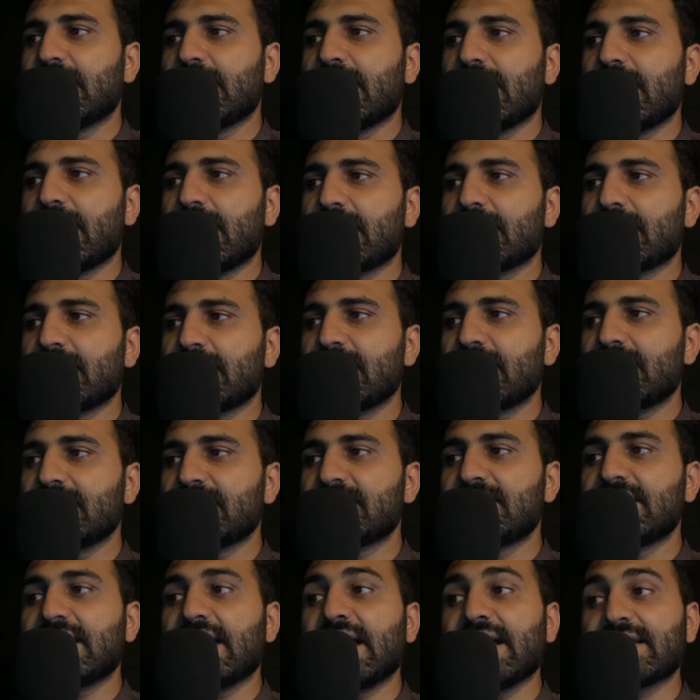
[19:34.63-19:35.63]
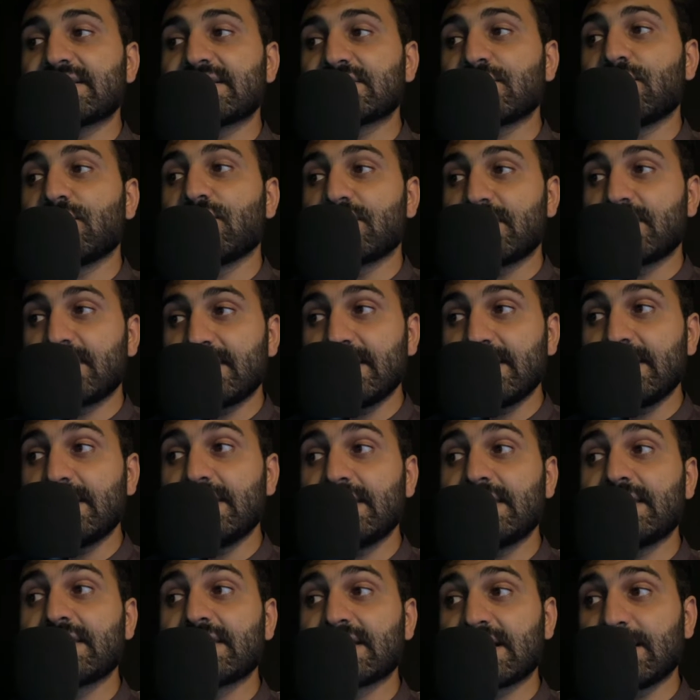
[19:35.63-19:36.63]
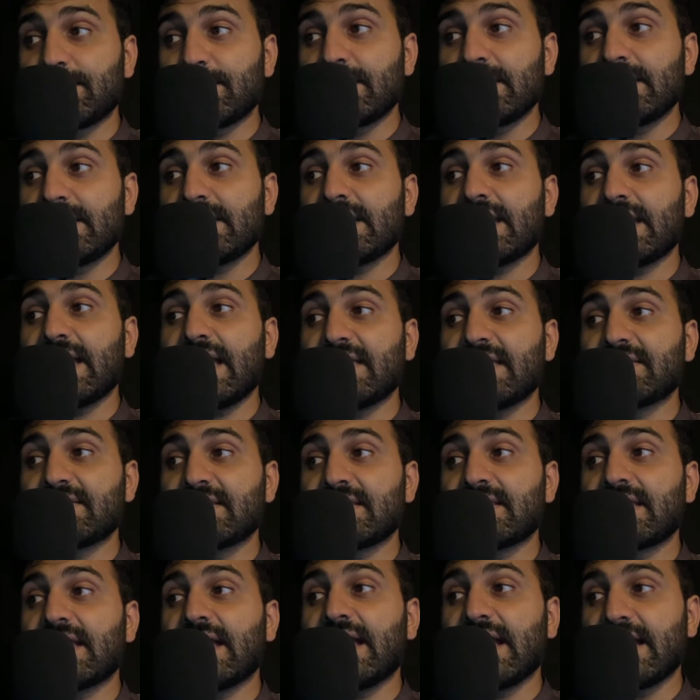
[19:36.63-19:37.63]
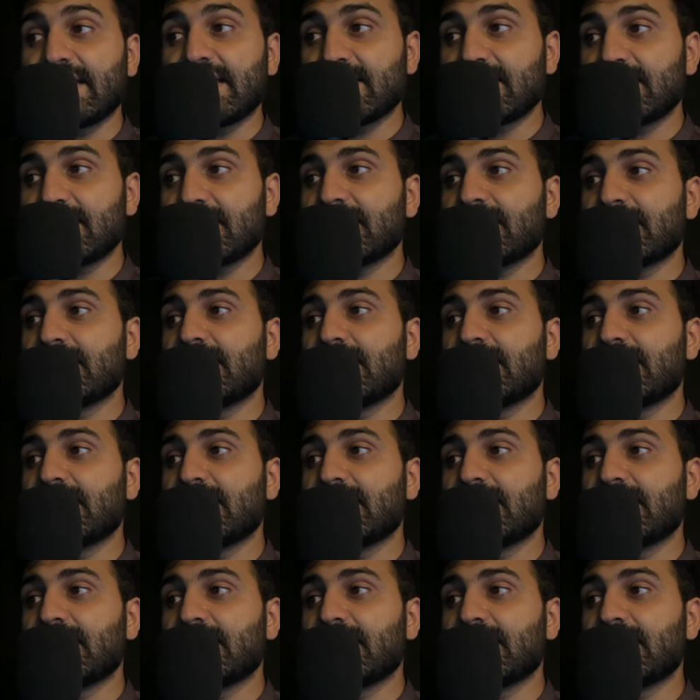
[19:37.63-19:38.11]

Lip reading: and here is the X already coming as an error,